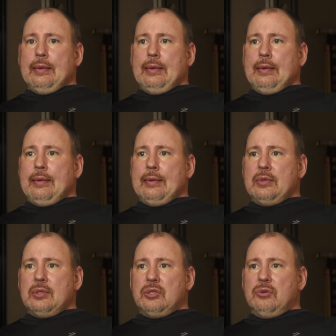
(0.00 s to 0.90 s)

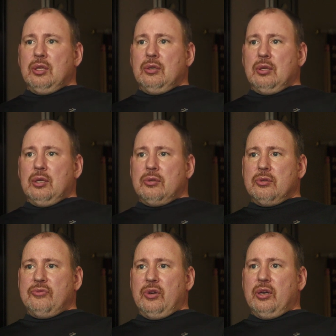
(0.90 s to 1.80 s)
uh, doing
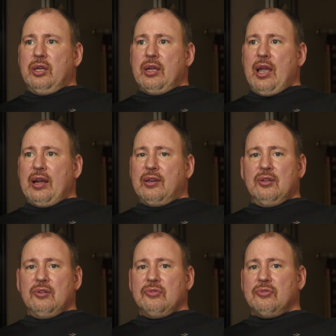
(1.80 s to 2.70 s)
uh, very
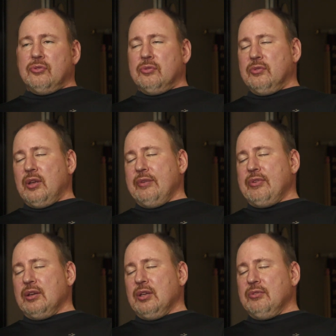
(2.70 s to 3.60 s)
active type
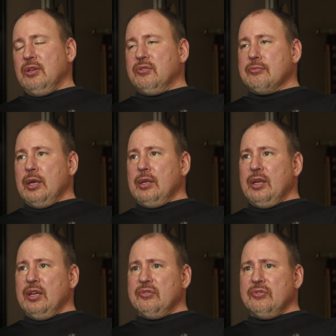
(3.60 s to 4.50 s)
activities in my
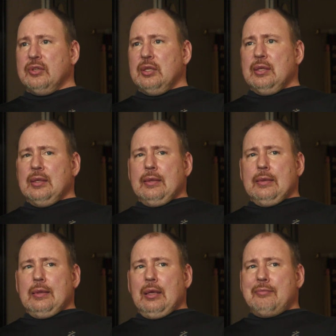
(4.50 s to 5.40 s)
life.
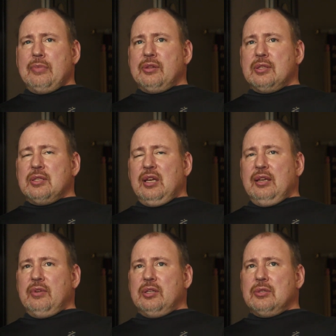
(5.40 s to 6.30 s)
About the
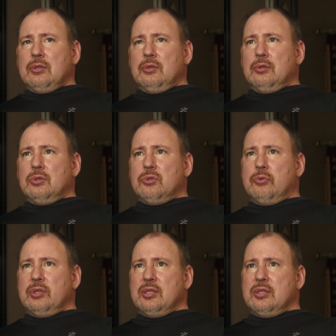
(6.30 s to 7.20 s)
time I turned
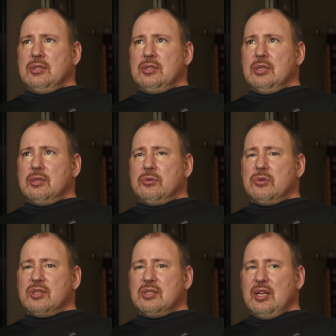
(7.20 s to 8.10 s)
twenty-six or
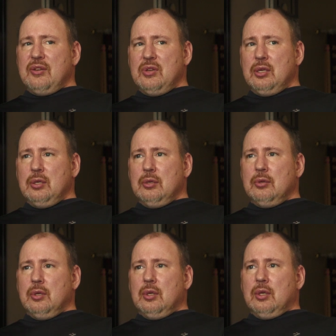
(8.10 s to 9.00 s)
seven,
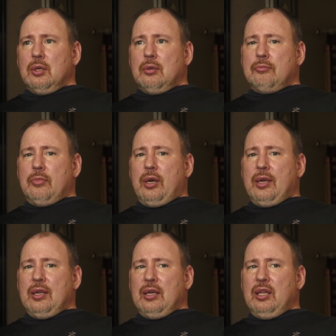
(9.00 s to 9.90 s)

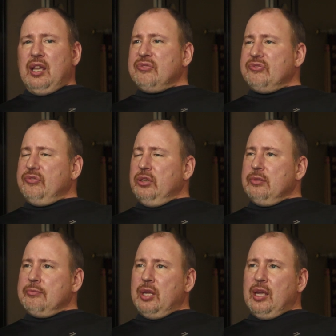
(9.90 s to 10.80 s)
my uh, left
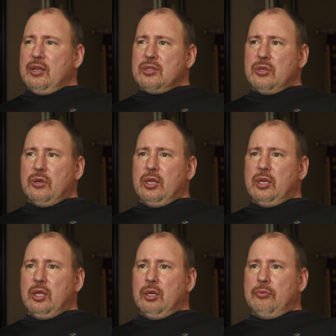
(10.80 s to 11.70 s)
foot began
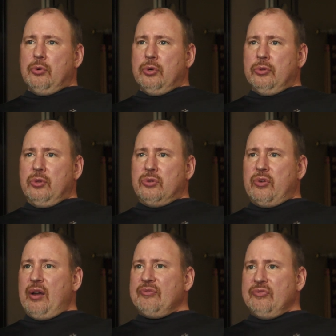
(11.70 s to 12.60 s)
turning inward. The
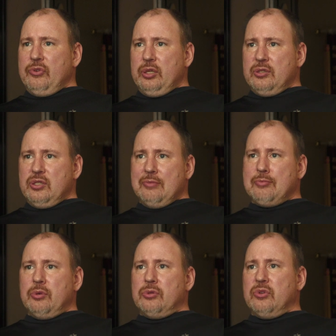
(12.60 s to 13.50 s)
drop foot,
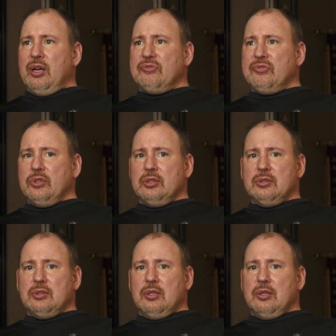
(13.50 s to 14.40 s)
typical drop
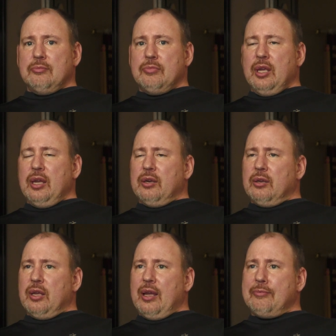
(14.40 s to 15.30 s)
foot, uh, began
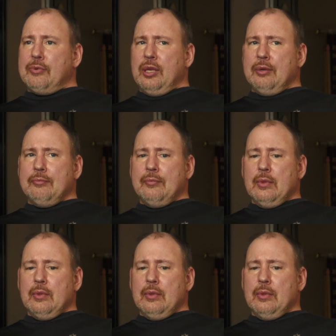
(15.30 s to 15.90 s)
happening.